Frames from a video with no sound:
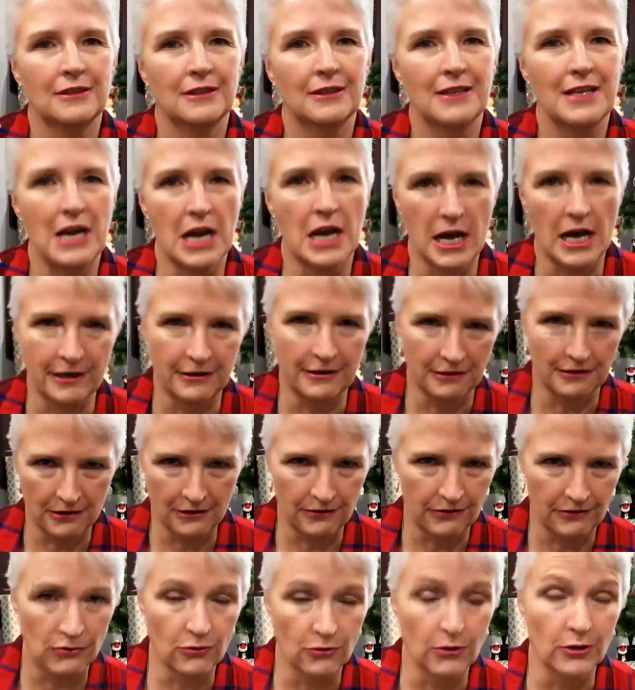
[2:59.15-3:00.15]

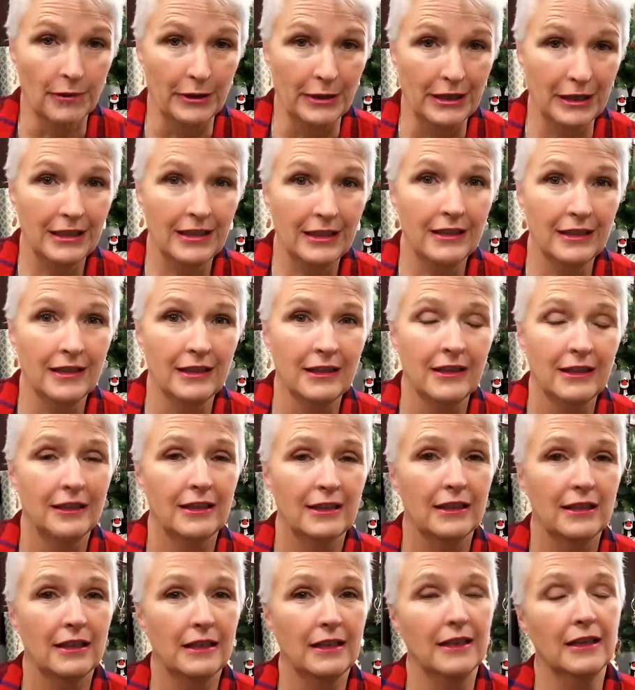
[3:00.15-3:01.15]
nonconformity
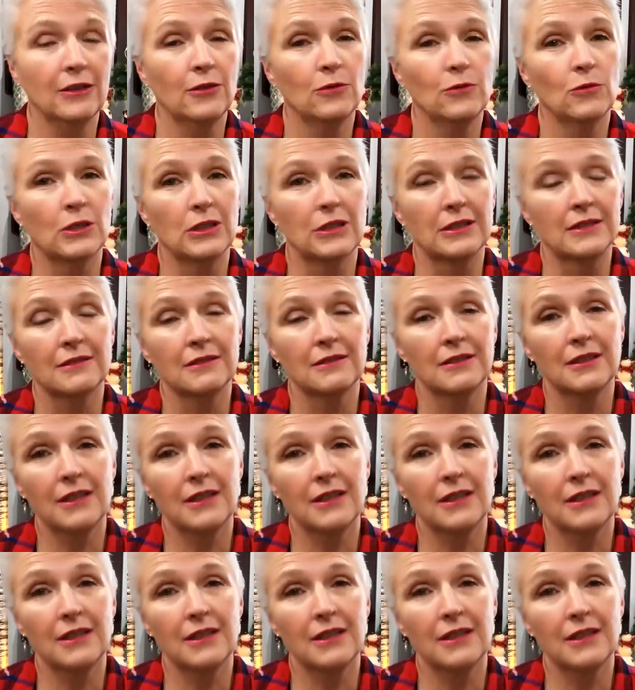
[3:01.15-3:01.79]
and what